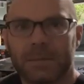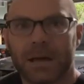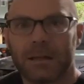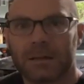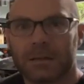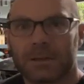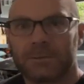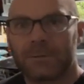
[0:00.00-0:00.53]
not
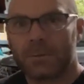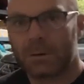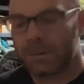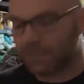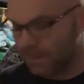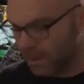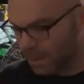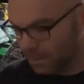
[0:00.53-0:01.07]
looking for a
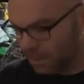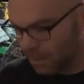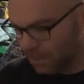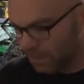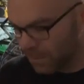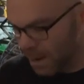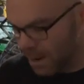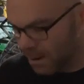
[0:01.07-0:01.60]
very
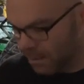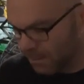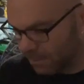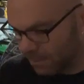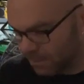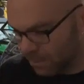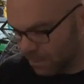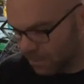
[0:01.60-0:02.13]
profound
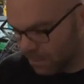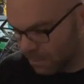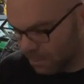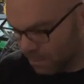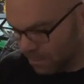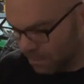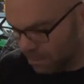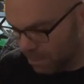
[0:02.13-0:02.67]
or, or,
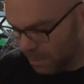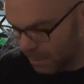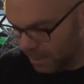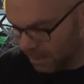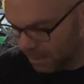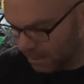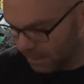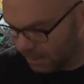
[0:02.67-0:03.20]
or,
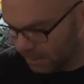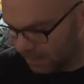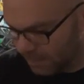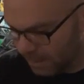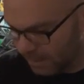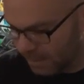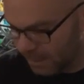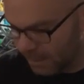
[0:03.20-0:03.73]
big. And if
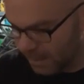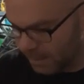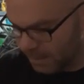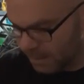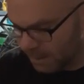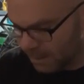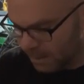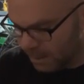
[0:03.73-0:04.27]
I did,
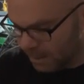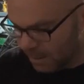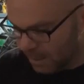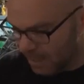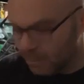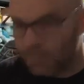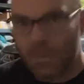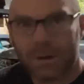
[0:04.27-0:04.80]

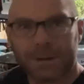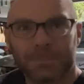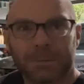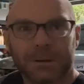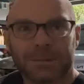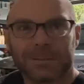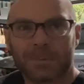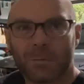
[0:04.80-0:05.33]
I'd want to
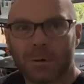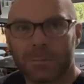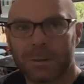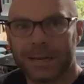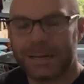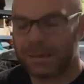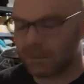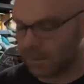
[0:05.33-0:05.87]
put some more
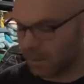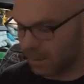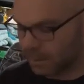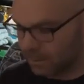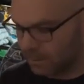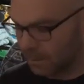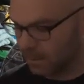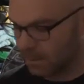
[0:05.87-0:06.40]
paint on it.
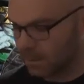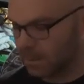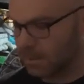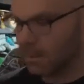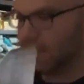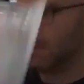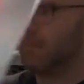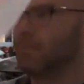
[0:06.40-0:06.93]

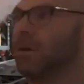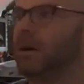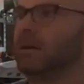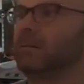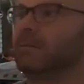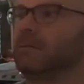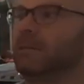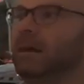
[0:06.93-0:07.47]

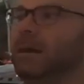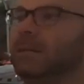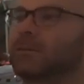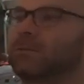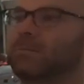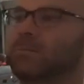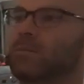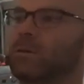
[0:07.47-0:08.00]
But
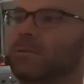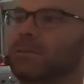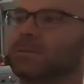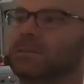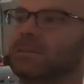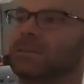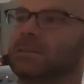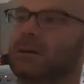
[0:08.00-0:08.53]
it's more of a
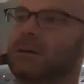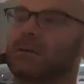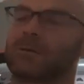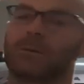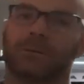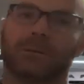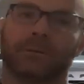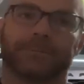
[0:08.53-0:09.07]

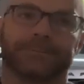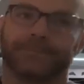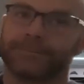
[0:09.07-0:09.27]
subtle